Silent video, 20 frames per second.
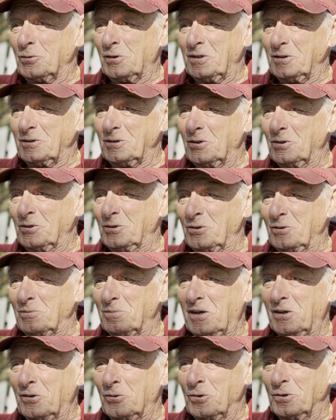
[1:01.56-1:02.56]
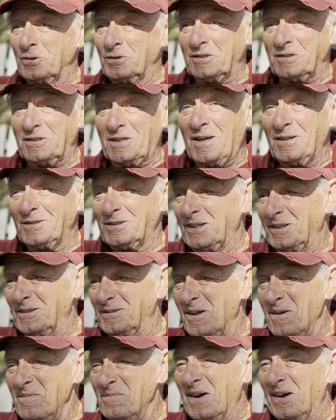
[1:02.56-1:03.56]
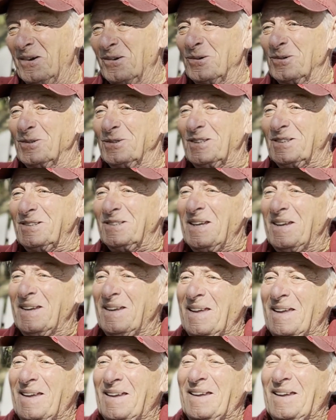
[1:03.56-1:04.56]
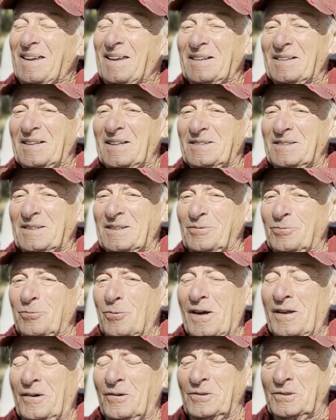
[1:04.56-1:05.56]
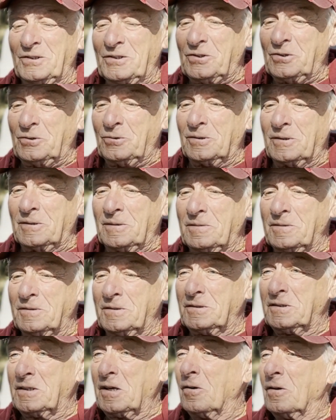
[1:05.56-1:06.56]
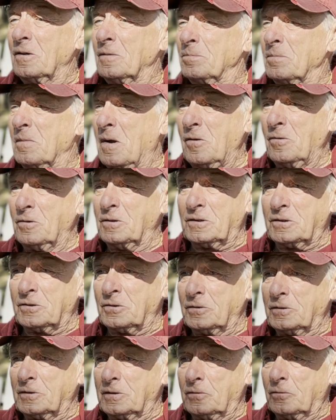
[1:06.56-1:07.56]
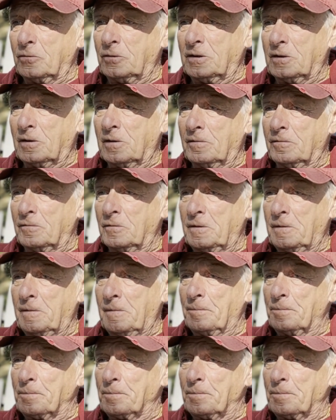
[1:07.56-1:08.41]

what I was going to do with my horses. I said, love my horses. And they says, why don't you start a mounted search and recovery?